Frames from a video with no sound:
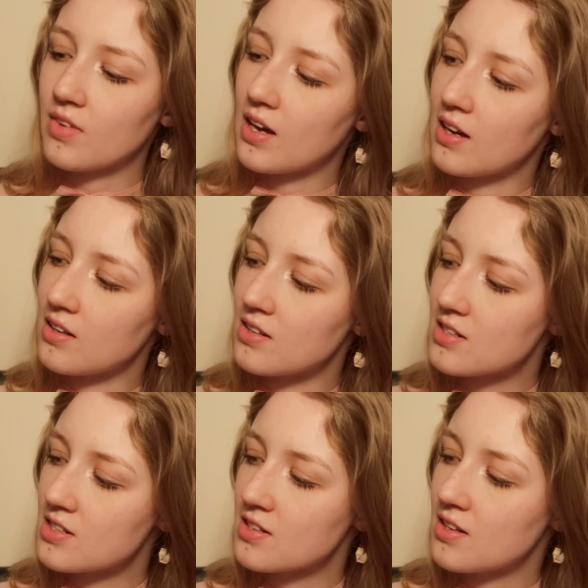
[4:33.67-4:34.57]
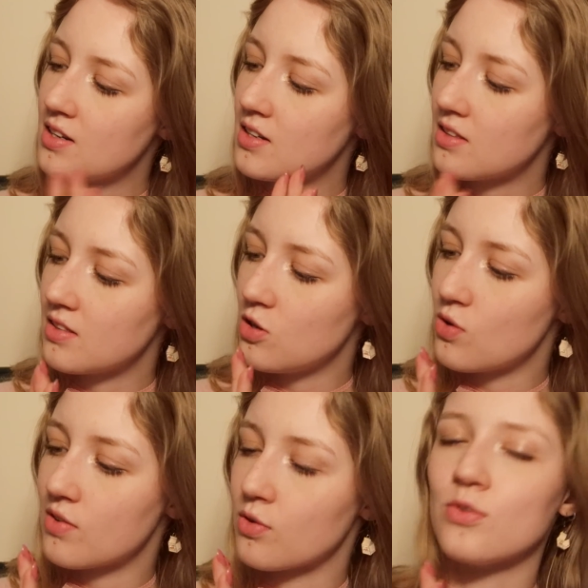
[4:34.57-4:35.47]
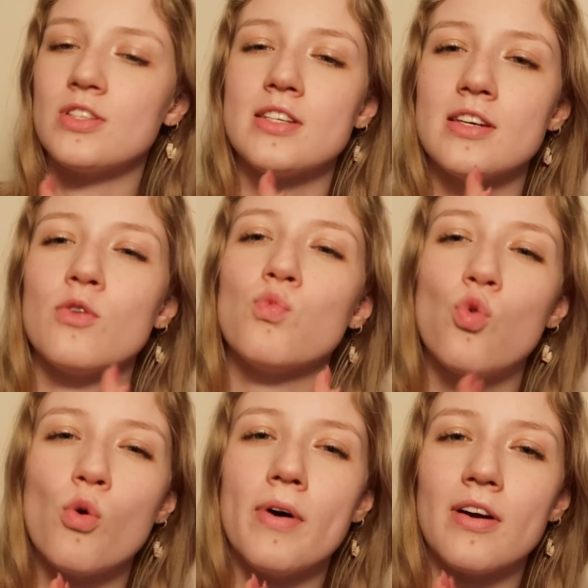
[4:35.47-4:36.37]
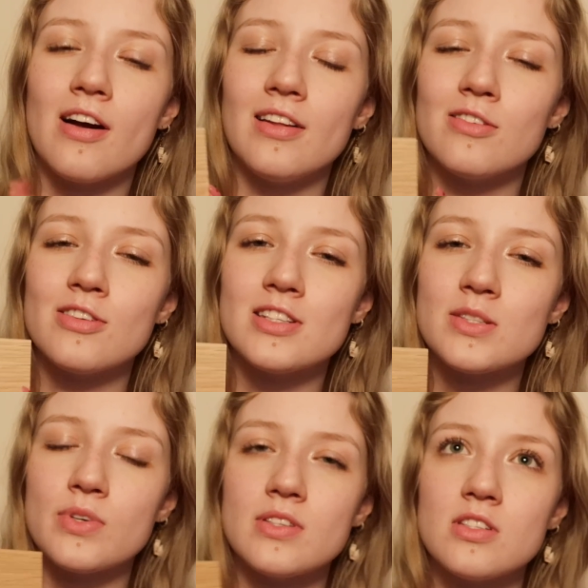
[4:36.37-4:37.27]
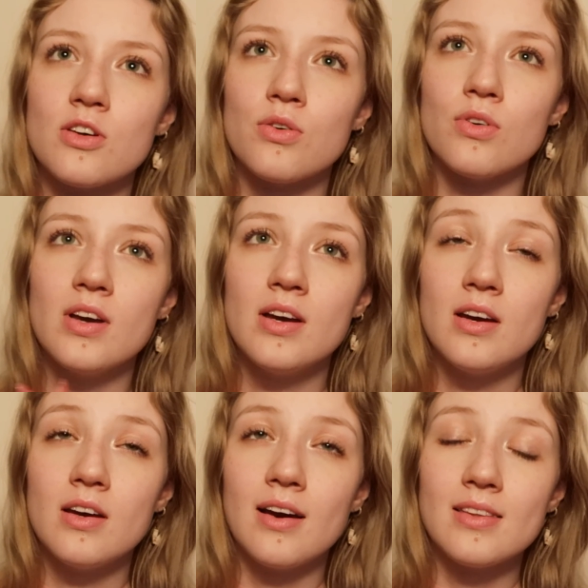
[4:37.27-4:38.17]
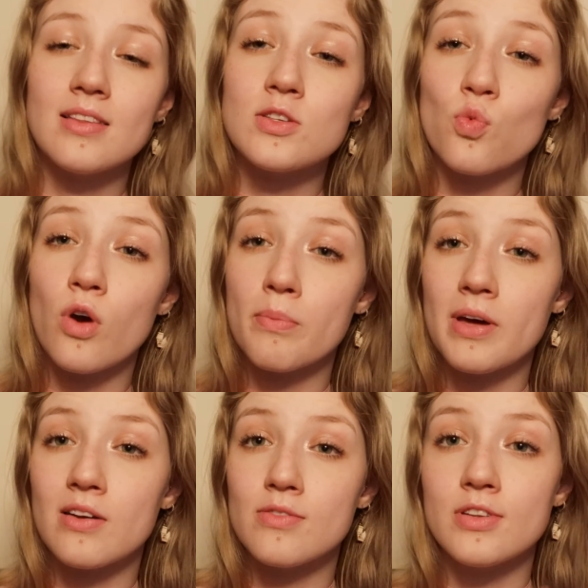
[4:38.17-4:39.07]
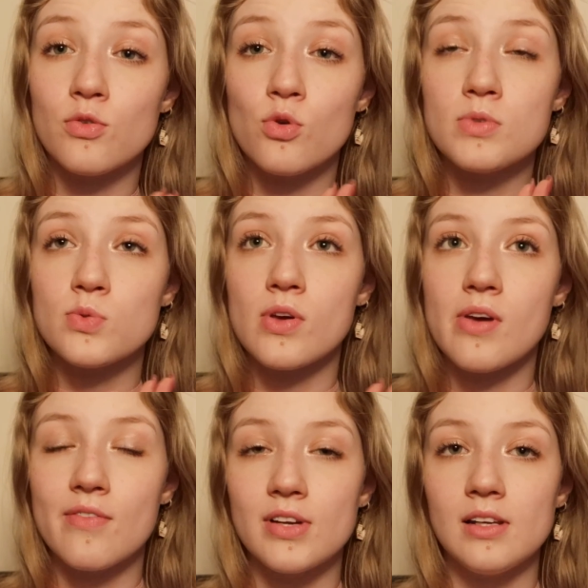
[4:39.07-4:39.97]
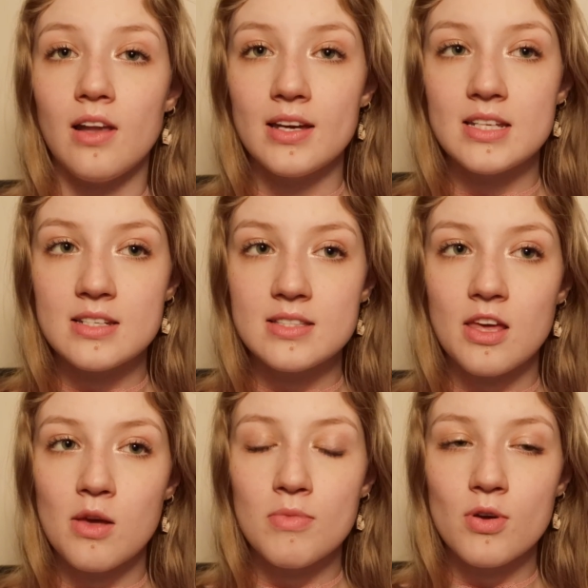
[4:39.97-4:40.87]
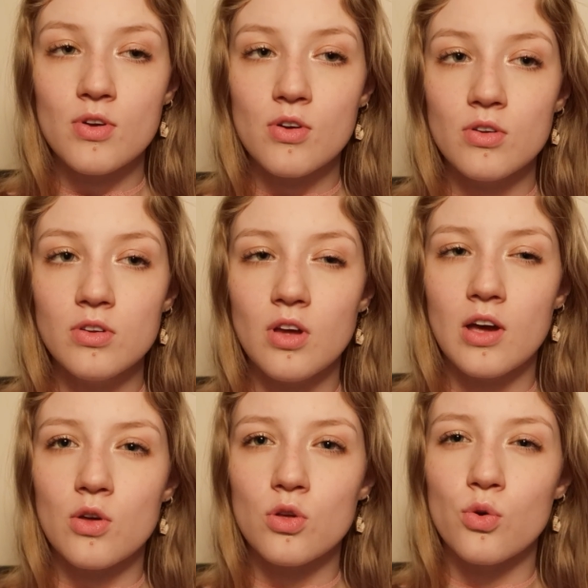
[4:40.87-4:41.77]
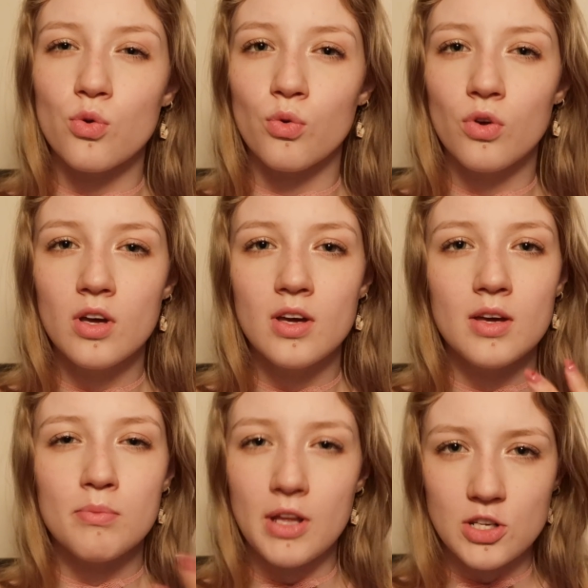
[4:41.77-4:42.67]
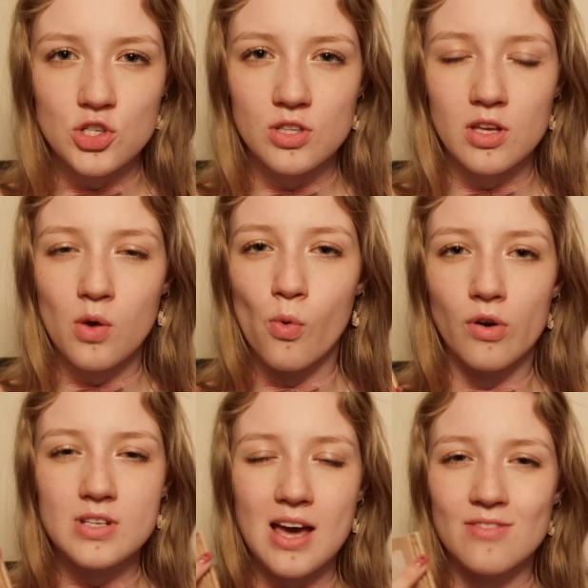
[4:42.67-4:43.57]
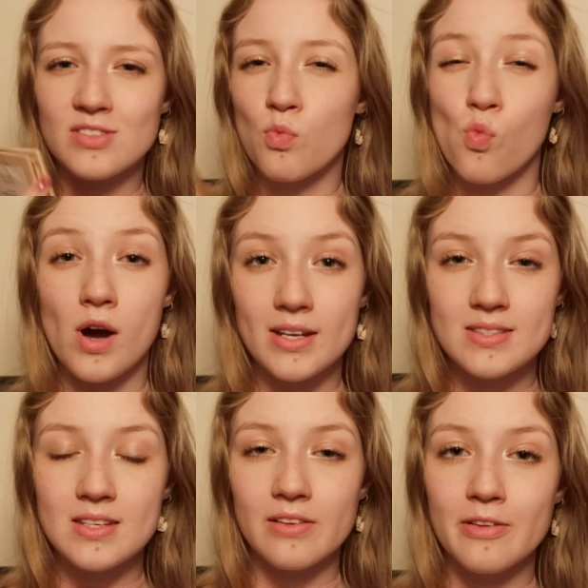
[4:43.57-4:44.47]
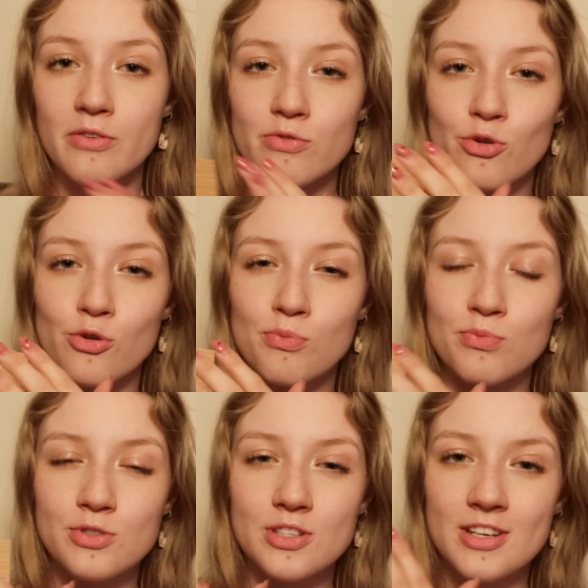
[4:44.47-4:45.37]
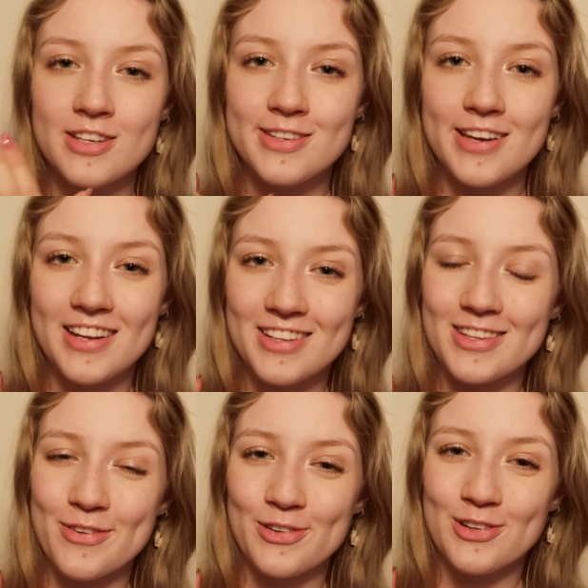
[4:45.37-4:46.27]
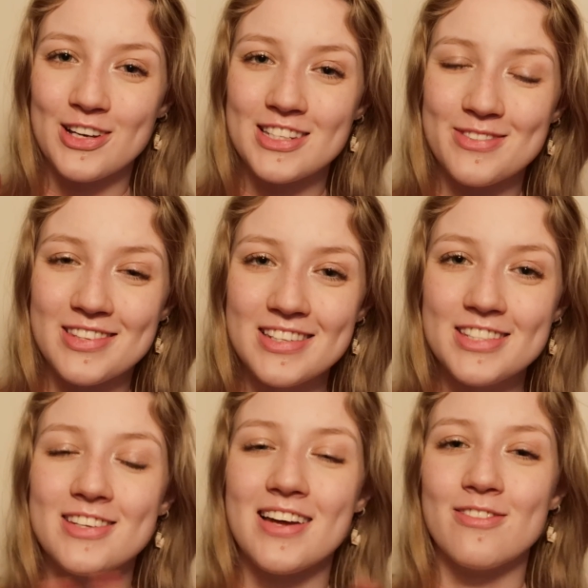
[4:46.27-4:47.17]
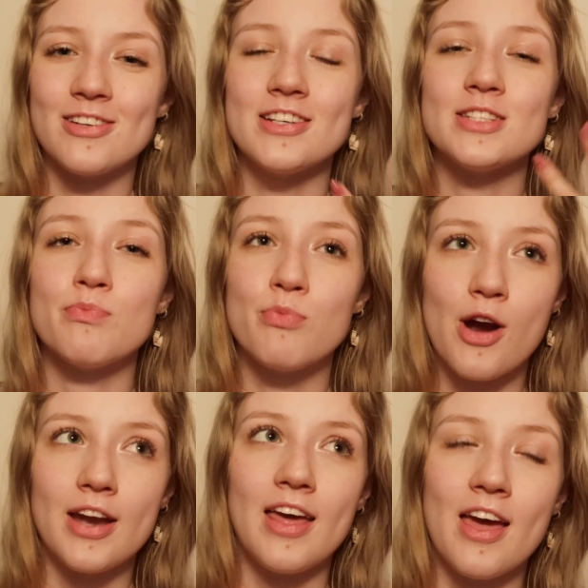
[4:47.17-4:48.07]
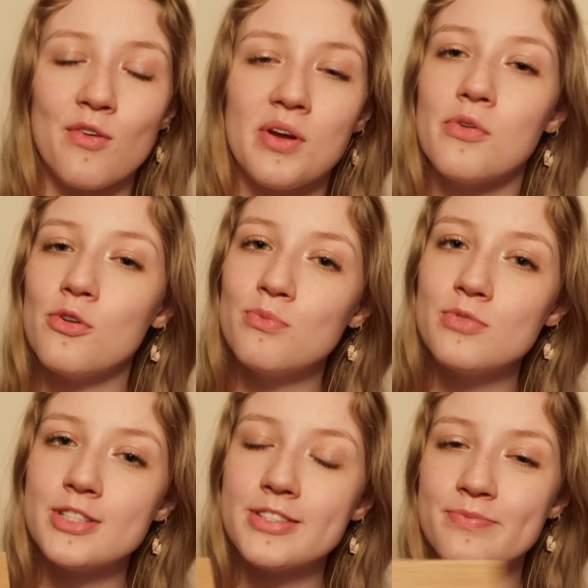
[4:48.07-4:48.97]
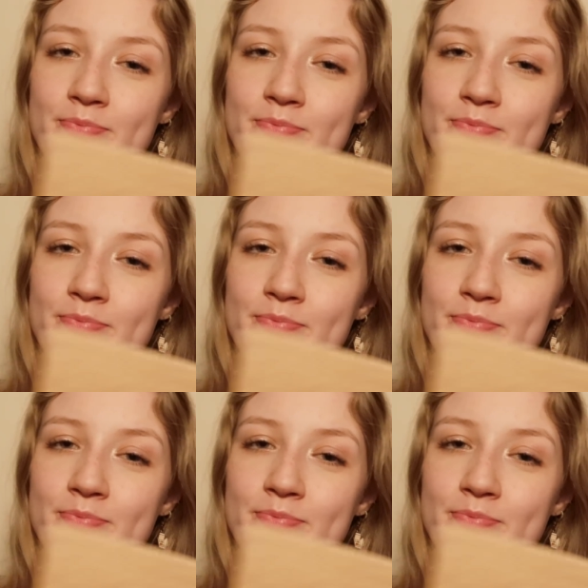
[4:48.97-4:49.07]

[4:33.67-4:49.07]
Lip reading: And you have obviously a warmer colour for this one, so I think this will work better for the rooms where you have a lighter scheme going on. I know you mentioned that you want to have some whites in a lot of rooms. I think that would look nice with this. You'd have nice, bright, airy rooms,